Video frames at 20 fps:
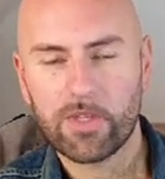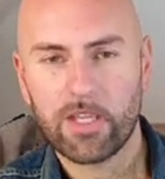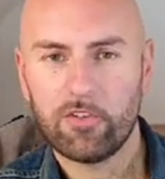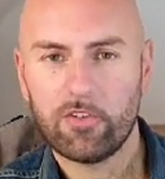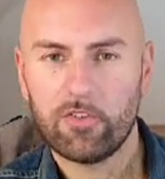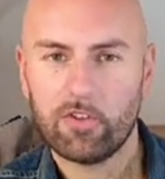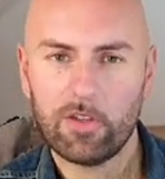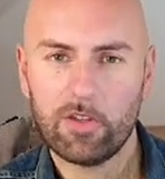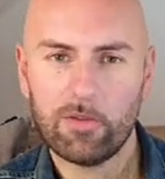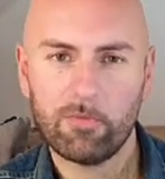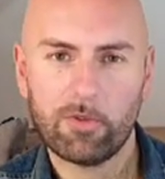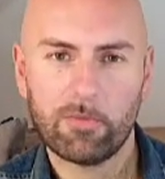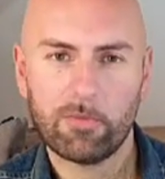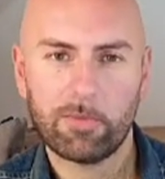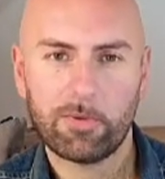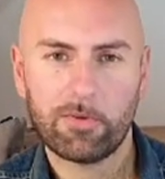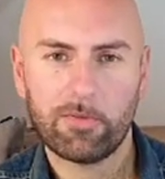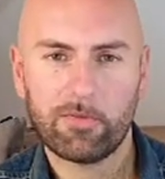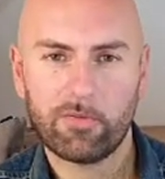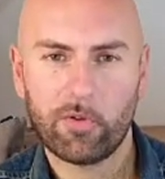In terms of
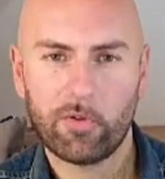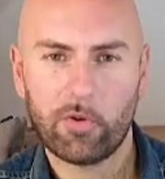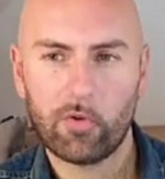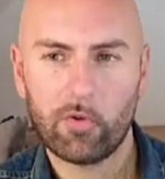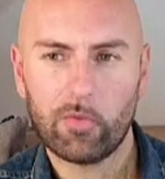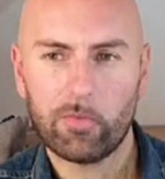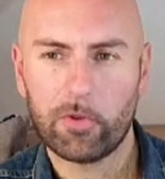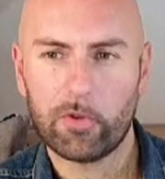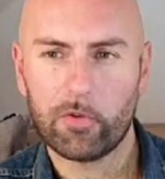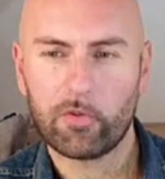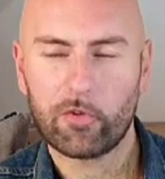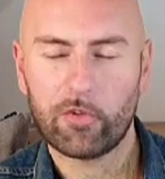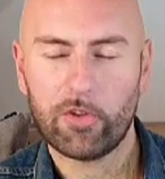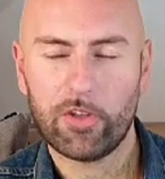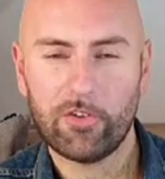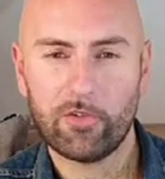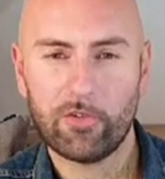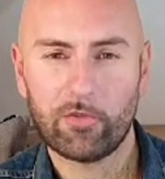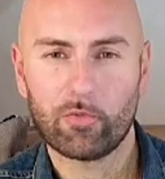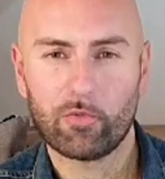performance,
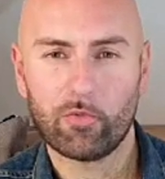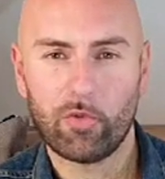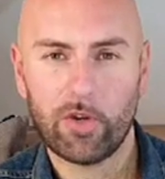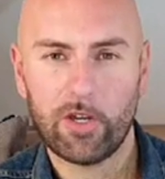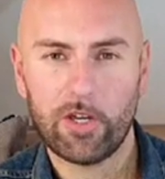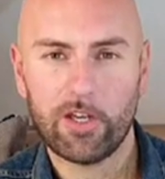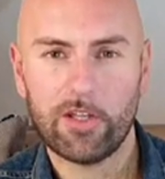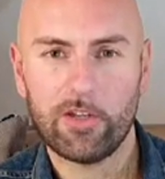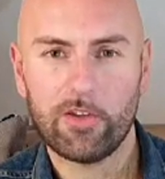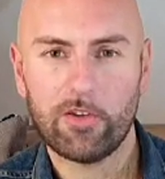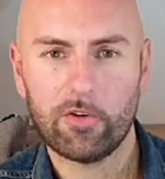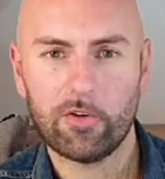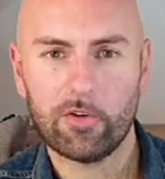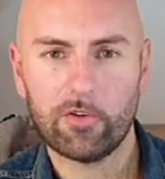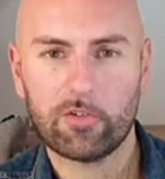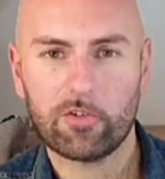this is really good.